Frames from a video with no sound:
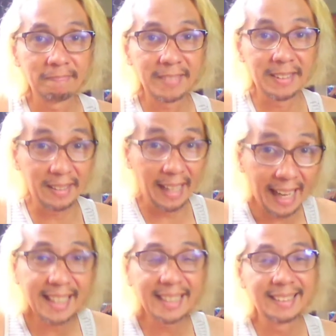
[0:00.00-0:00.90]

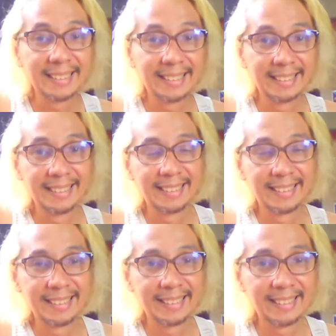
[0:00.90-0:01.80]
Okay?
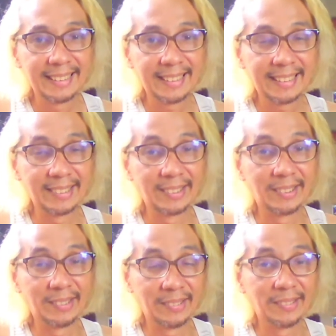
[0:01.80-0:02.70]

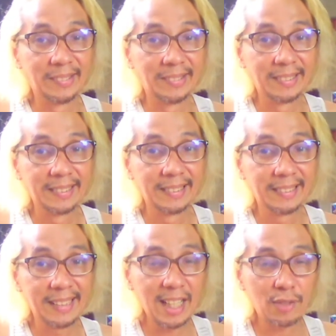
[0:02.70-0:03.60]
So,
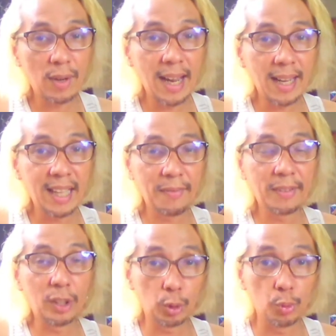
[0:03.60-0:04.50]
that's why I gave
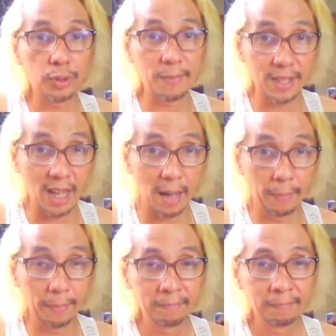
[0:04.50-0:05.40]
it the 2 thumbs up.
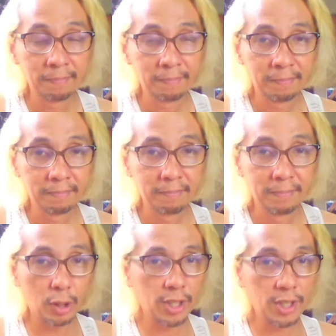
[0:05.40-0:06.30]

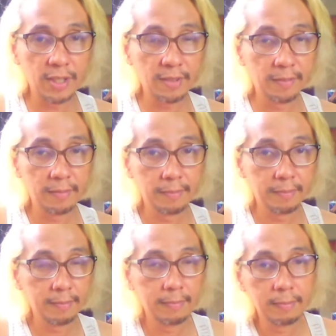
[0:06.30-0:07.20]
Because,
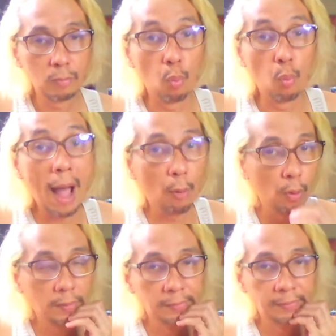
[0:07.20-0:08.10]

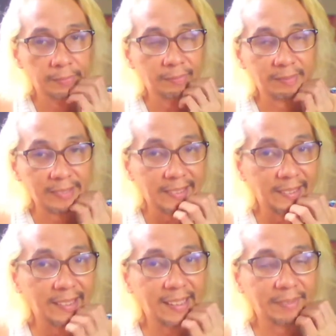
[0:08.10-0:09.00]
wow.
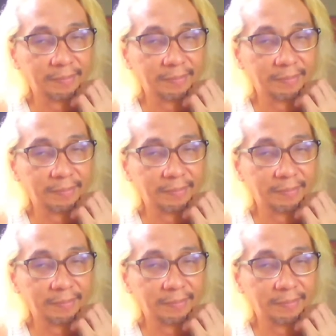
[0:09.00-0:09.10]
Right?